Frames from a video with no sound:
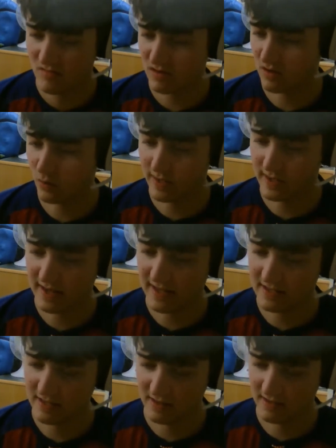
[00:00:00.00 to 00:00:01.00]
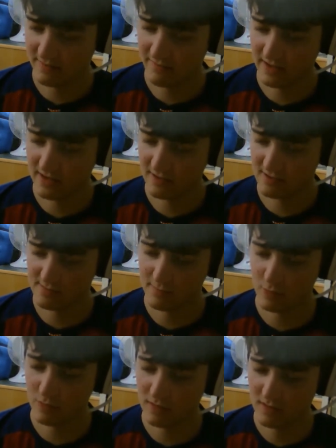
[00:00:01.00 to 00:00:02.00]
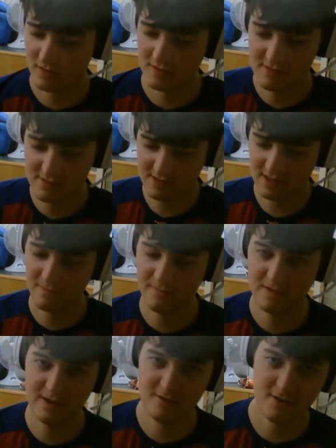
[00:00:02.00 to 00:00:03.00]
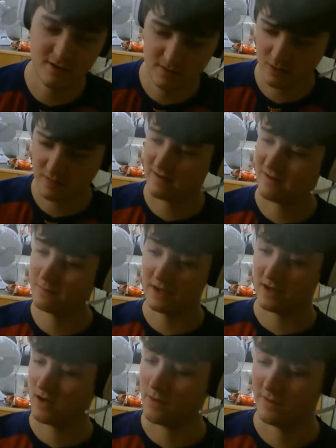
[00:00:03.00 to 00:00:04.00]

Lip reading: a week later they invent spoons that salt feed, so you don't even have to pick it up;